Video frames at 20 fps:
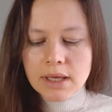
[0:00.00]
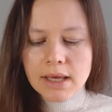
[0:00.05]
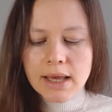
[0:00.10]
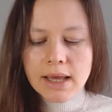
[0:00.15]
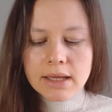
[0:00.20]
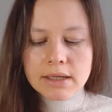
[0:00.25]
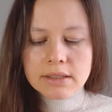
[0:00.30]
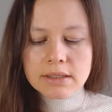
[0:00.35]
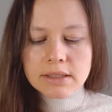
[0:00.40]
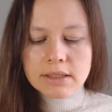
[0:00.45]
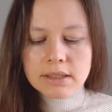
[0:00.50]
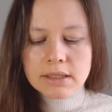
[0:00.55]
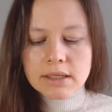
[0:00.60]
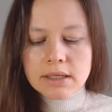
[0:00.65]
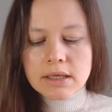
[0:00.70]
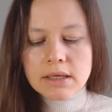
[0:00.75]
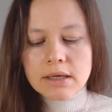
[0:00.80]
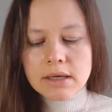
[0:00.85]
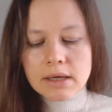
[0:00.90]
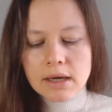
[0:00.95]
and
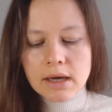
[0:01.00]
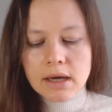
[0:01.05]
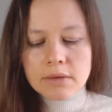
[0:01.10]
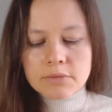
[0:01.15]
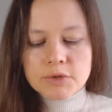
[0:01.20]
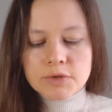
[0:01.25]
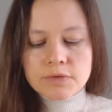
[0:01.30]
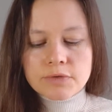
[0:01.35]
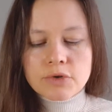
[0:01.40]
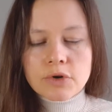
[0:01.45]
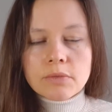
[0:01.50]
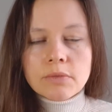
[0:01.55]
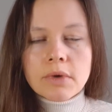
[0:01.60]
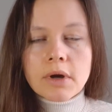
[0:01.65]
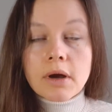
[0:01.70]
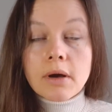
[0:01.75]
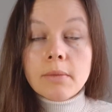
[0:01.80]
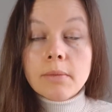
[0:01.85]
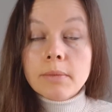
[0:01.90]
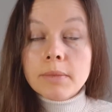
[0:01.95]
he comes from
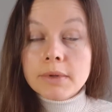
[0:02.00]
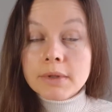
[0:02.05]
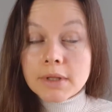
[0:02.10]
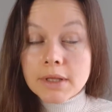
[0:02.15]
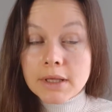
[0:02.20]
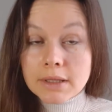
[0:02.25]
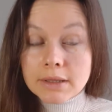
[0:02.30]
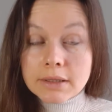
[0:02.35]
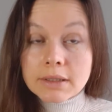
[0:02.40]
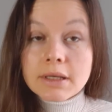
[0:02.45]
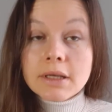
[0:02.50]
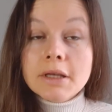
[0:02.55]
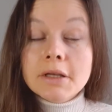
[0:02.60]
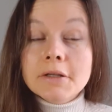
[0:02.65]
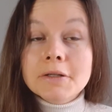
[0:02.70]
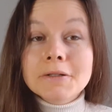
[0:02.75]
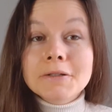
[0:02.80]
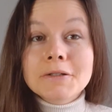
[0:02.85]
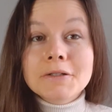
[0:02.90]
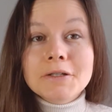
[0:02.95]

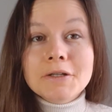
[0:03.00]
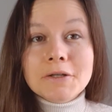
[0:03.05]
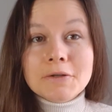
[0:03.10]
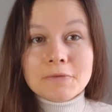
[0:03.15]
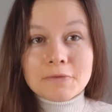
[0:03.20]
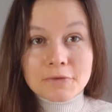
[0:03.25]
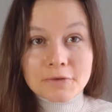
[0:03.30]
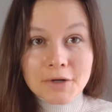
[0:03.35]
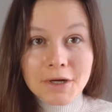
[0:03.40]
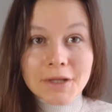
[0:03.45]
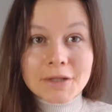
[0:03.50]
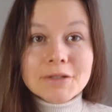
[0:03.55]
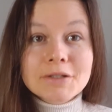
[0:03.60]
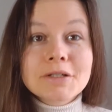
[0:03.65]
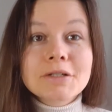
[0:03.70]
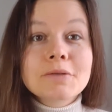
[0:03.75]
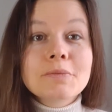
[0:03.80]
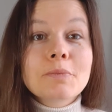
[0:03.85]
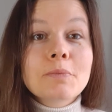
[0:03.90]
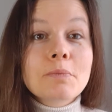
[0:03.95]
completely
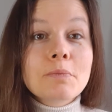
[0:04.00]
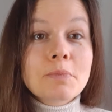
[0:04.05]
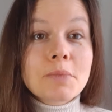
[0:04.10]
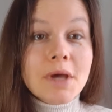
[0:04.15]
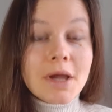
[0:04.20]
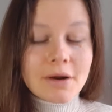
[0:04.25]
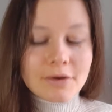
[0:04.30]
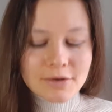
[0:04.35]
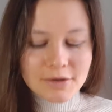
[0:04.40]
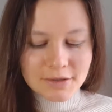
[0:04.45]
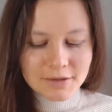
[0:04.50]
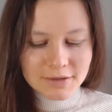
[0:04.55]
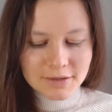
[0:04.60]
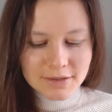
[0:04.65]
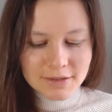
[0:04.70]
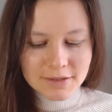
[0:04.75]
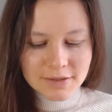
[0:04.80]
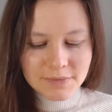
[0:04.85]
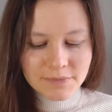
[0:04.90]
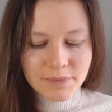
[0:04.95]
different
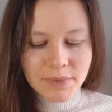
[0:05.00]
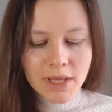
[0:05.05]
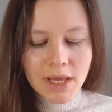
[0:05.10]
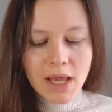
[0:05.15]
parents.